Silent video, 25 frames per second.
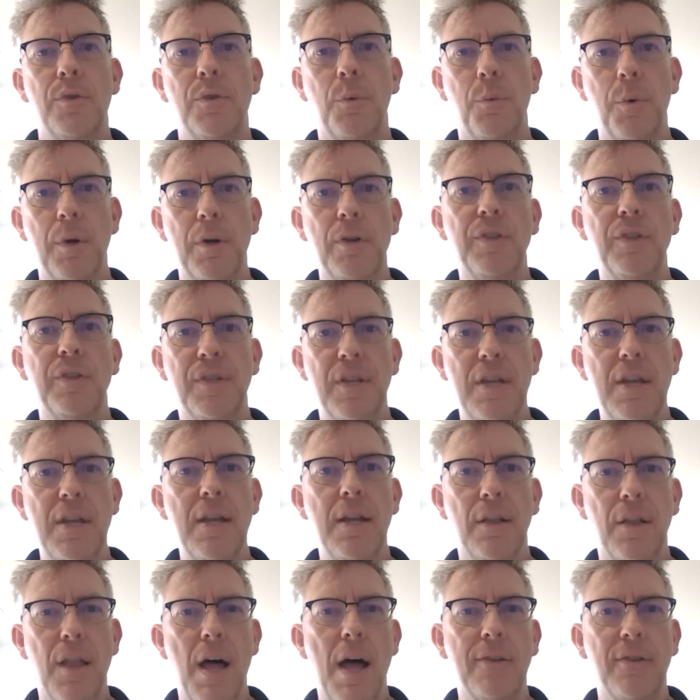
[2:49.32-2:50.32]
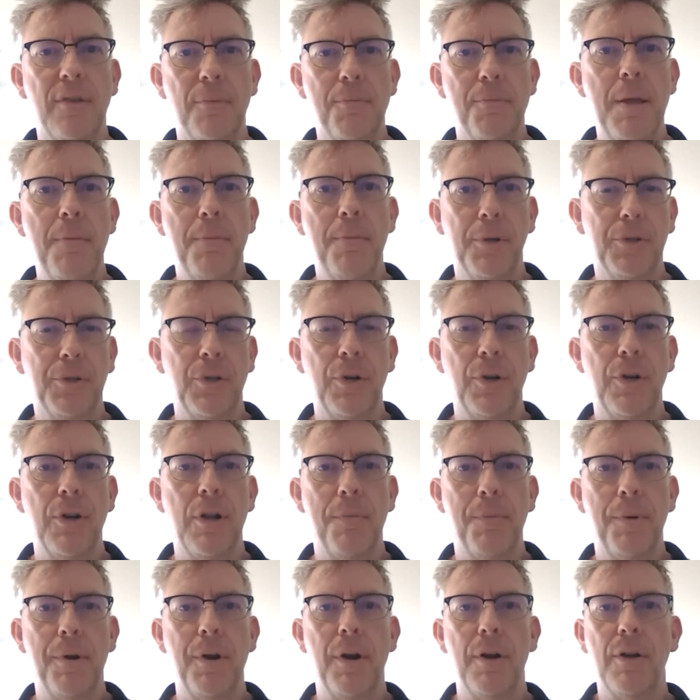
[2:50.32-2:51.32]
So we're seeing lots of people
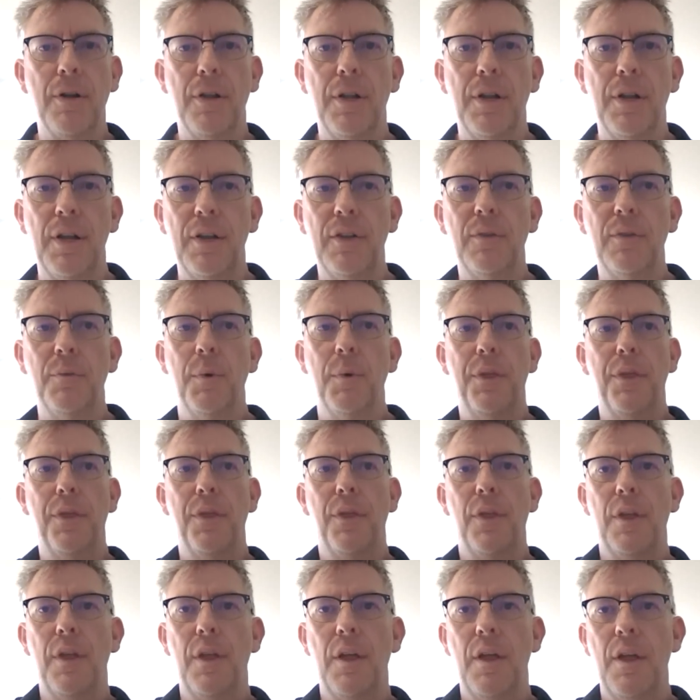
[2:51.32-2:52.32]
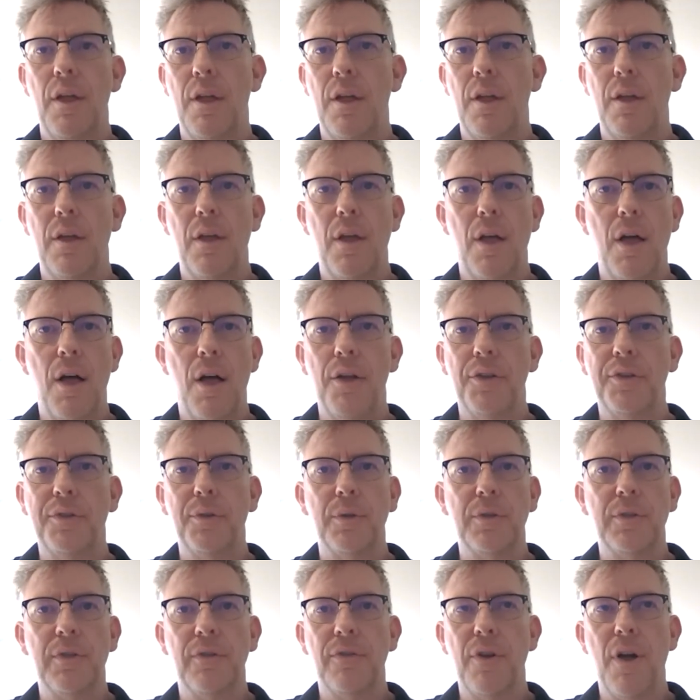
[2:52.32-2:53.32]
turning up in our clinics with all
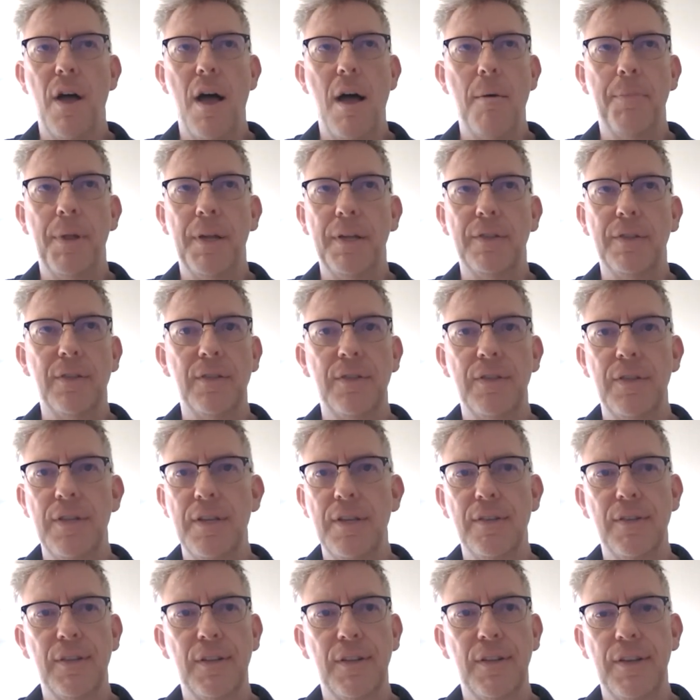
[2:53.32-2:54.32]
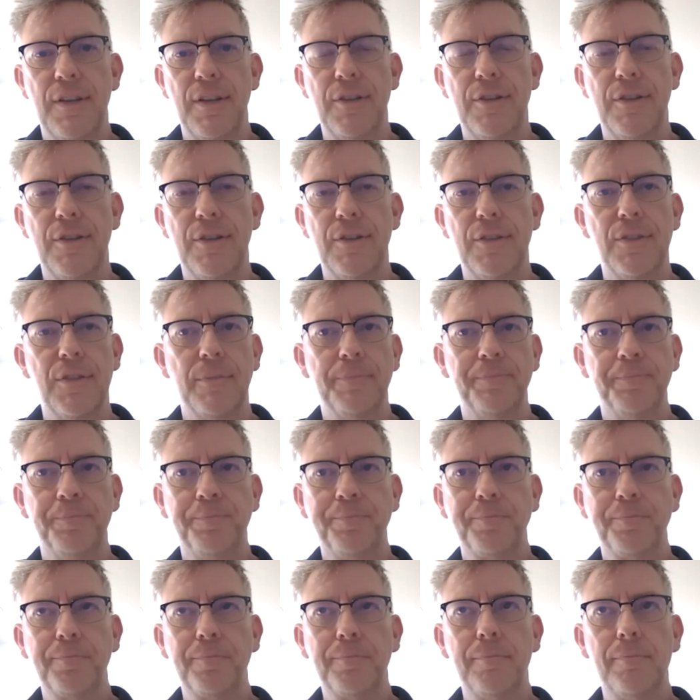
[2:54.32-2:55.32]
sorts of complex disease and conditions.
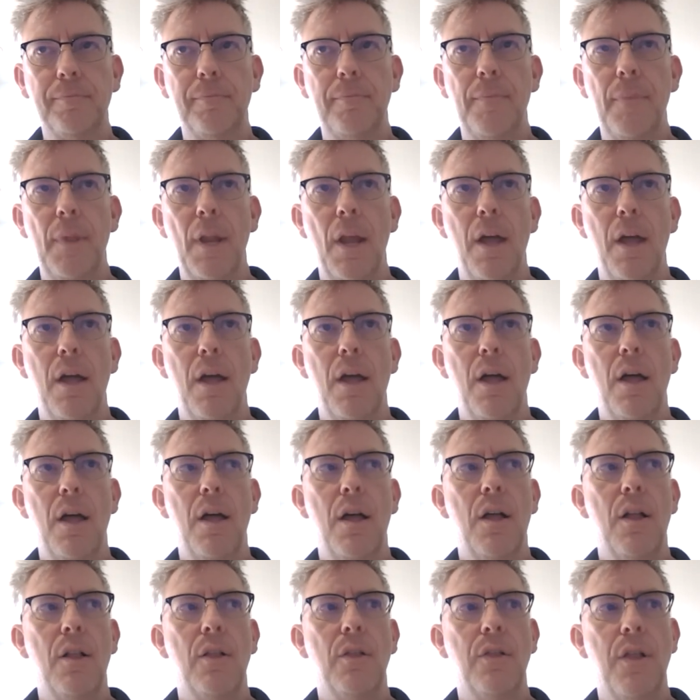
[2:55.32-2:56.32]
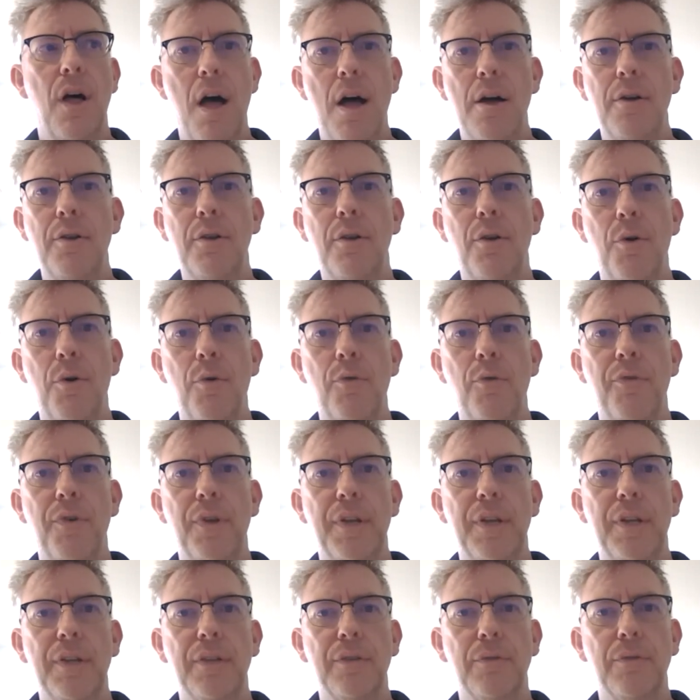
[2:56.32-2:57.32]
Long
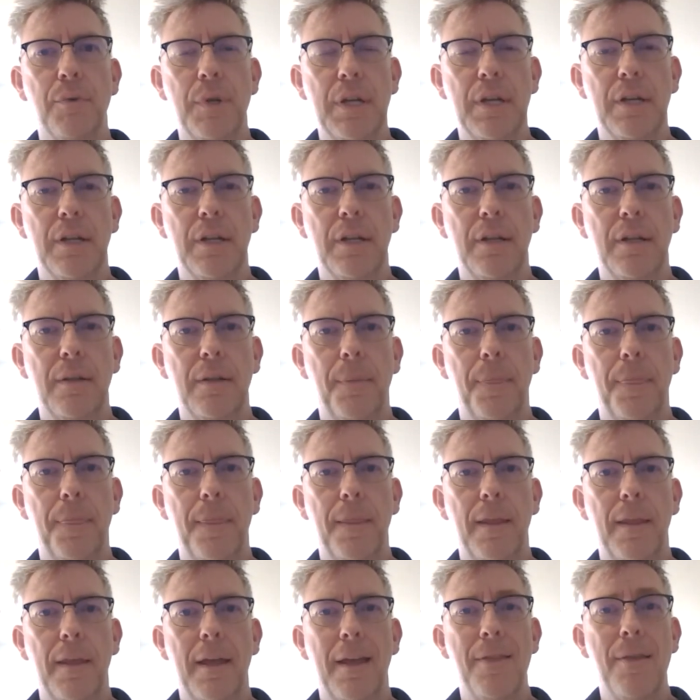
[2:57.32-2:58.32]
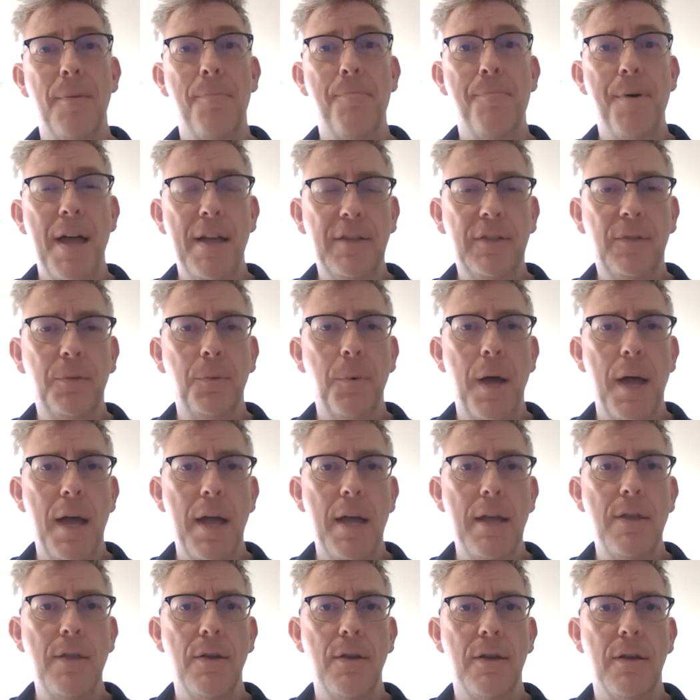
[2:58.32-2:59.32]
COVID is real. And the best
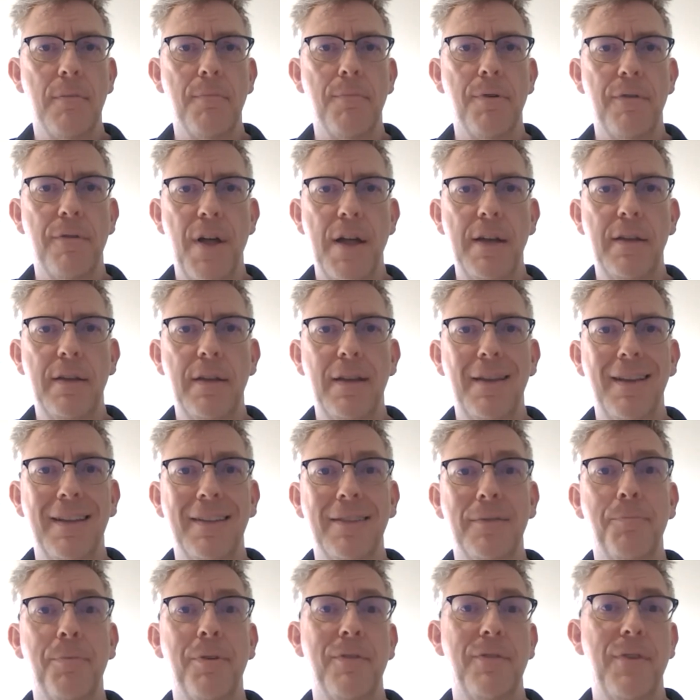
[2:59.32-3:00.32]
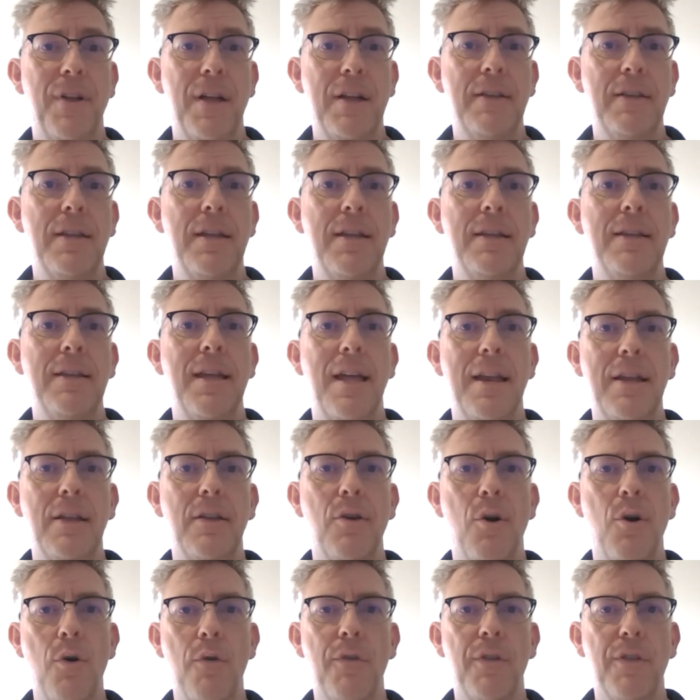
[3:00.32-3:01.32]
way you can prevent it is preventing
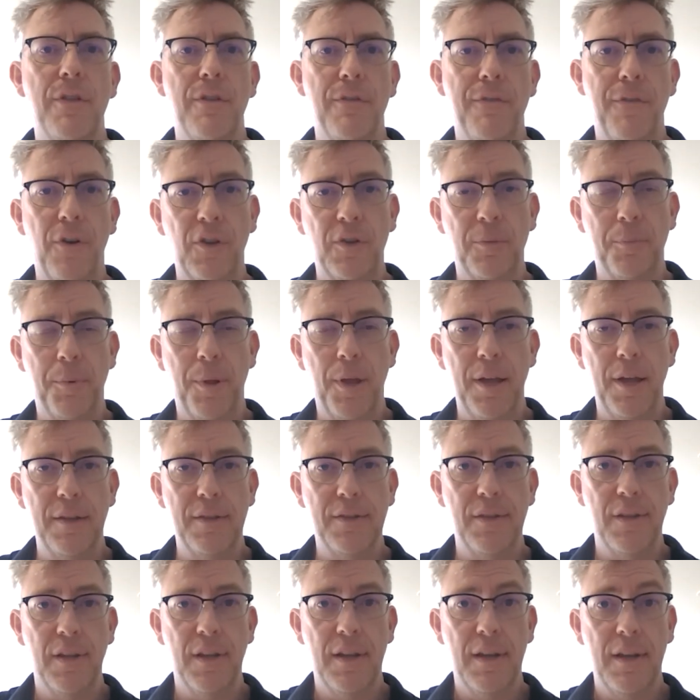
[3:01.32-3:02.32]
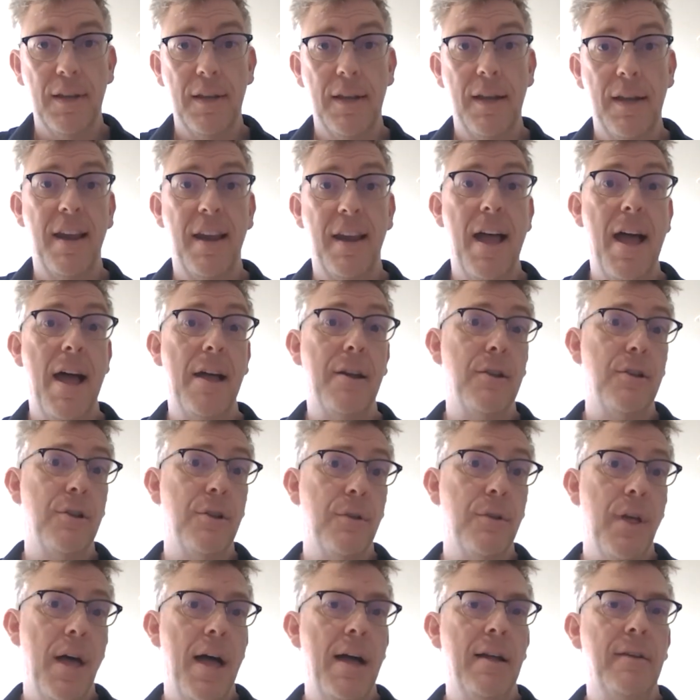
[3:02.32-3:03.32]
getting COVID in the first place. And how do you
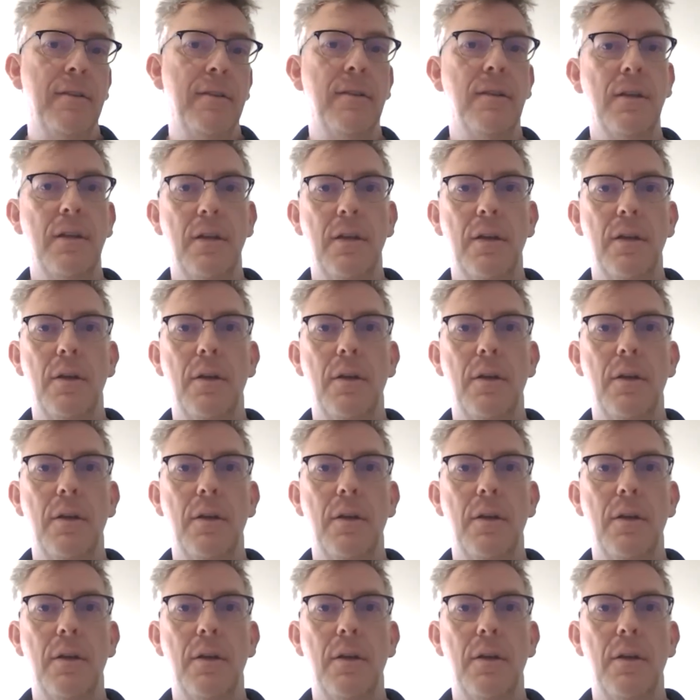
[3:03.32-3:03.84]
do that?